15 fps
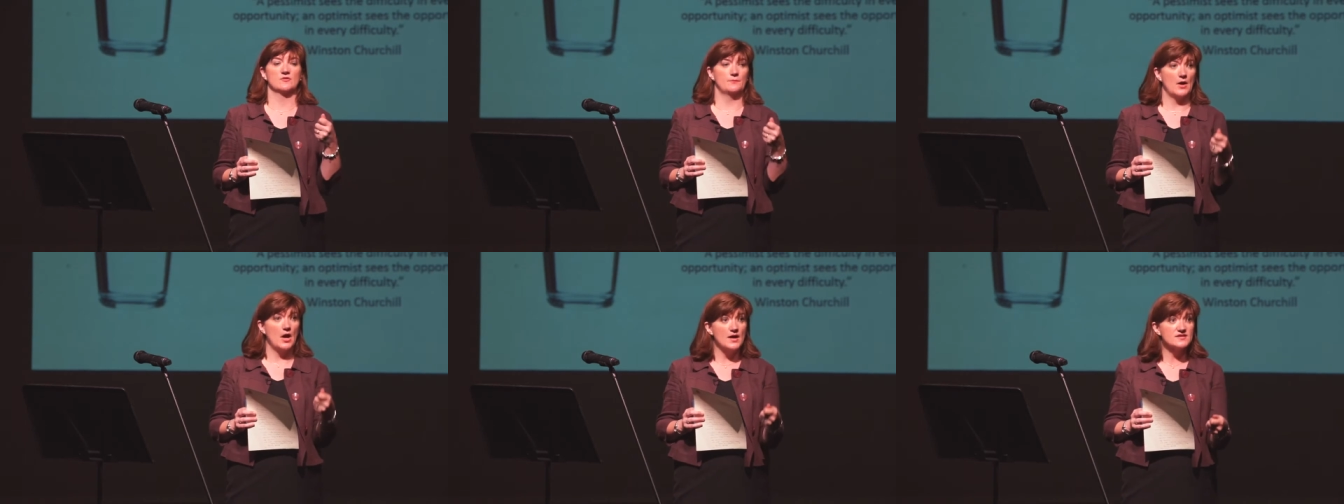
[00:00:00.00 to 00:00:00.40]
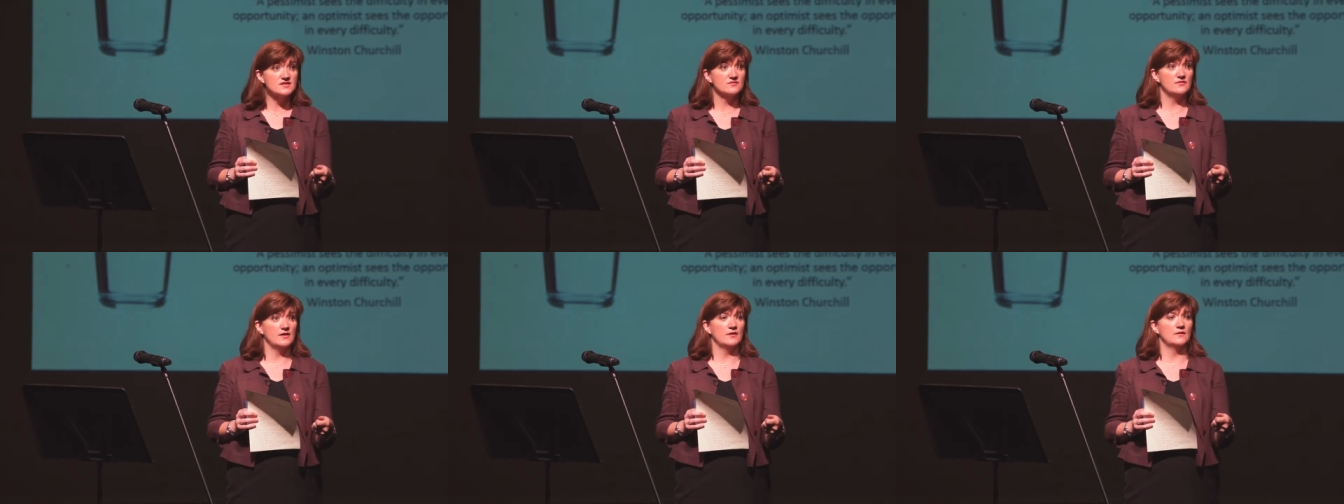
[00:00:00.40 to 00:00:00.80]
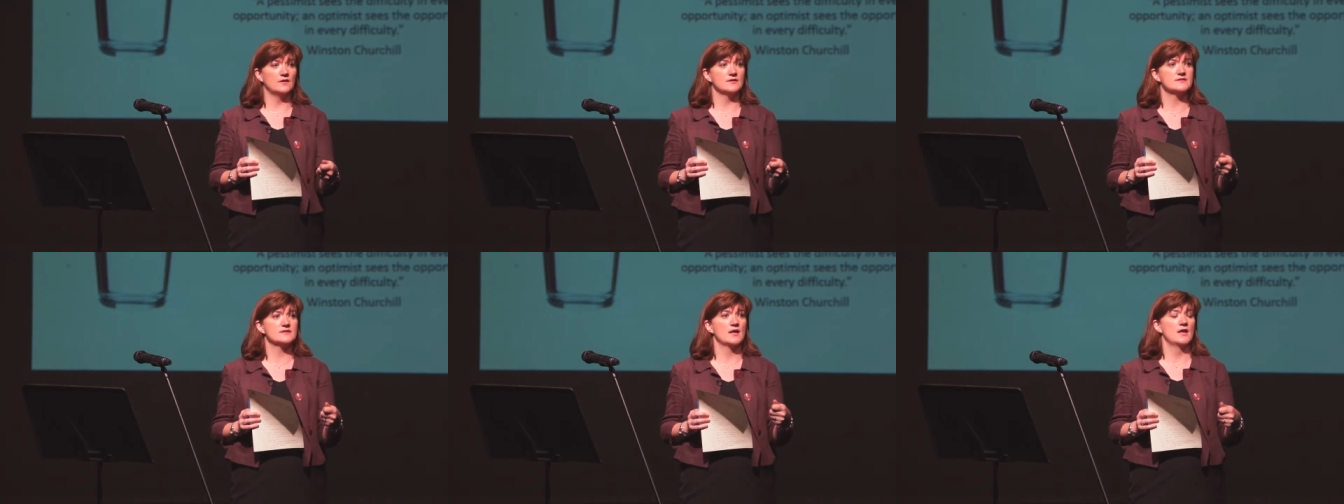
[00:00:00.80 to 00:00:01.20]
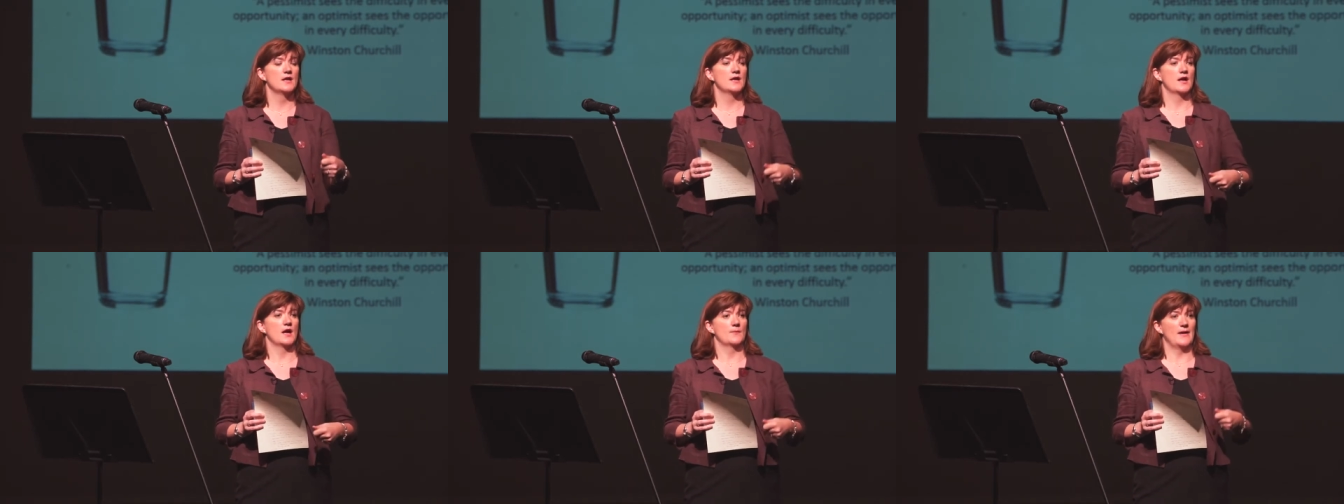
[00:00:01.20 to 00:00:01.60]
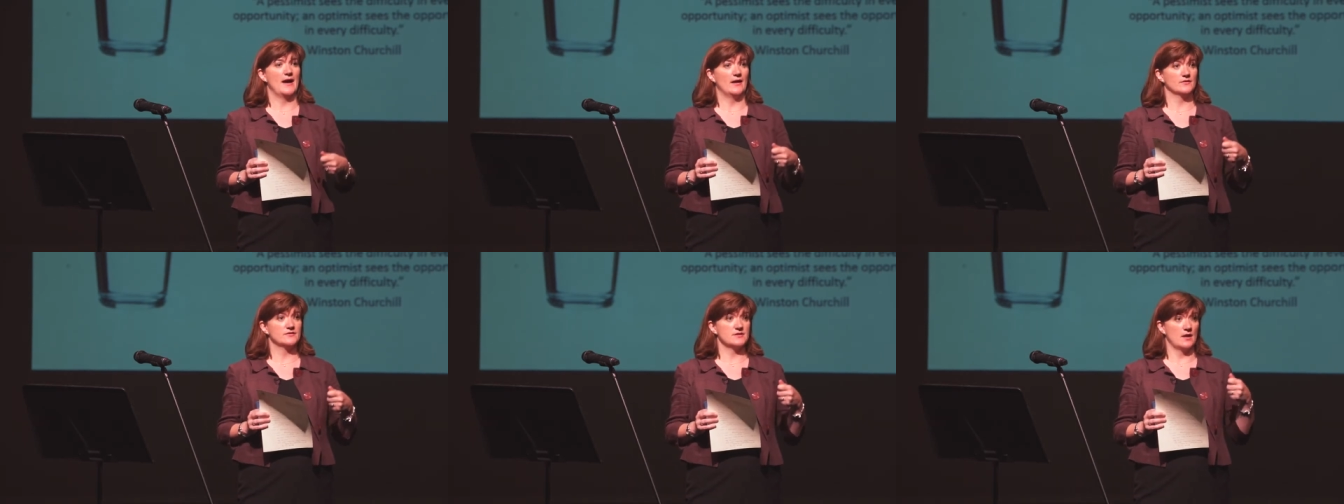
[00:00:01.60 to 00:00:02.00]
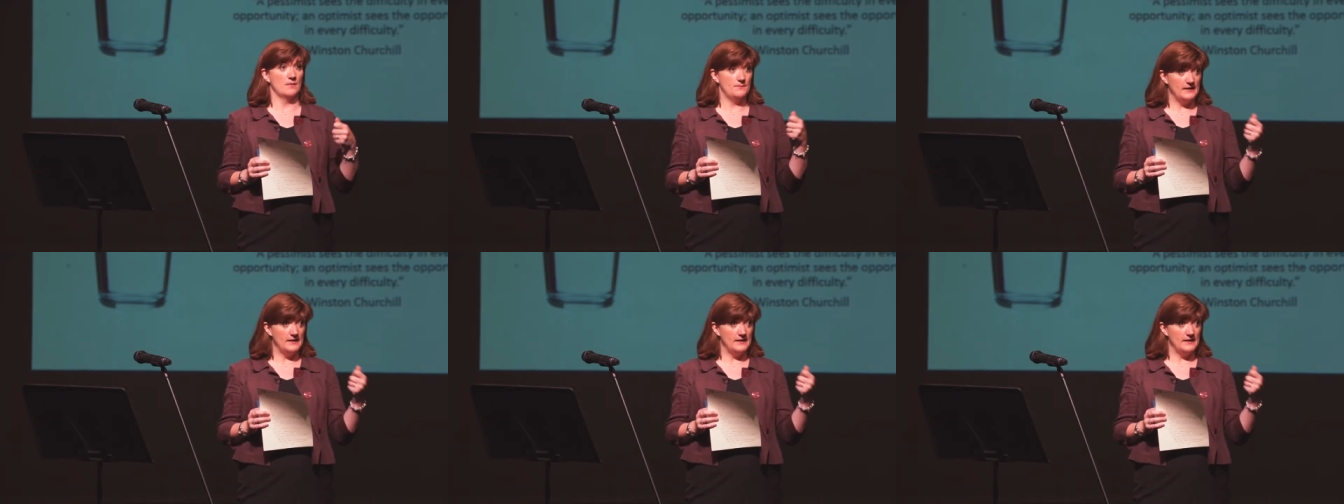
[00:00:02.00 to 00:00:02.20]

of perseverance, about